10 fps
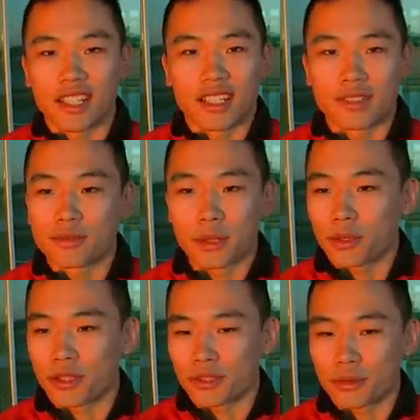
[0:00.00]
yeah, we
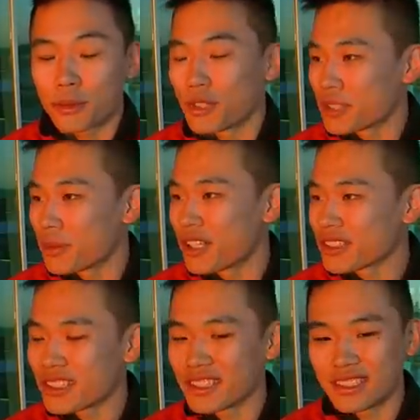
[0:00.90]
were we were the
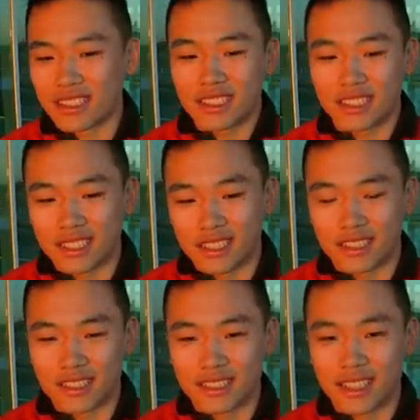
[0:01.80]
one, and
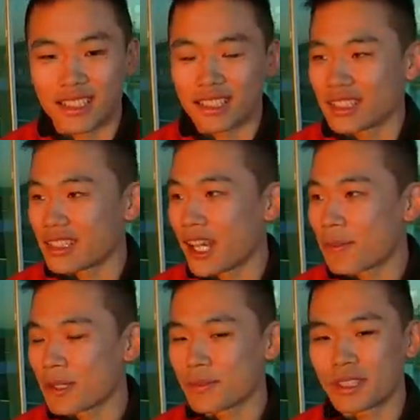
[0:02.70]
uh, sadly it didn't
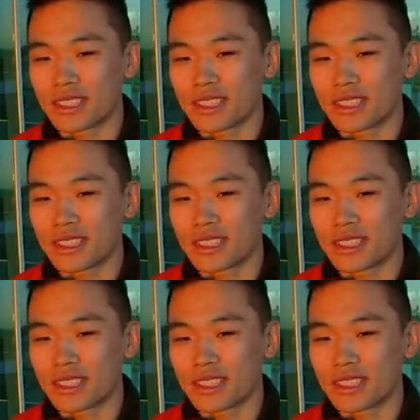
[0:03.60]
happen.